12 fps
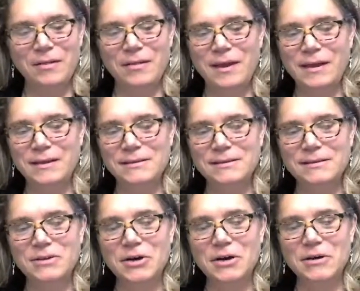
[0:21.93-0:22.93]
Let us
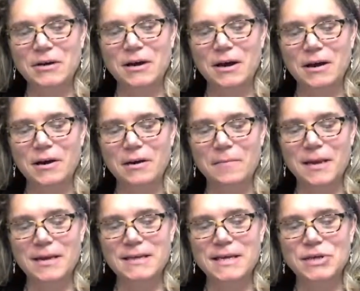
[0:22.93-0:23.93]
start our
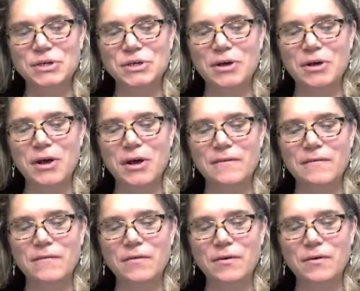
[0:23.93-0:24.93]
meditation off
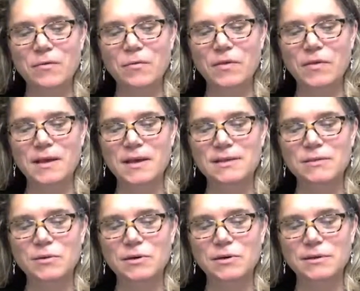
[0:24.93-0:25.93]
with these
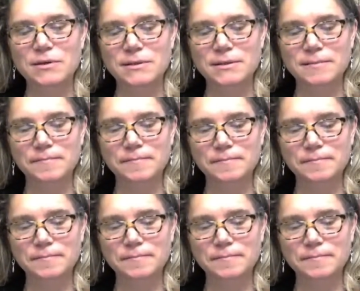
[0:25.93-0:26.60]
words.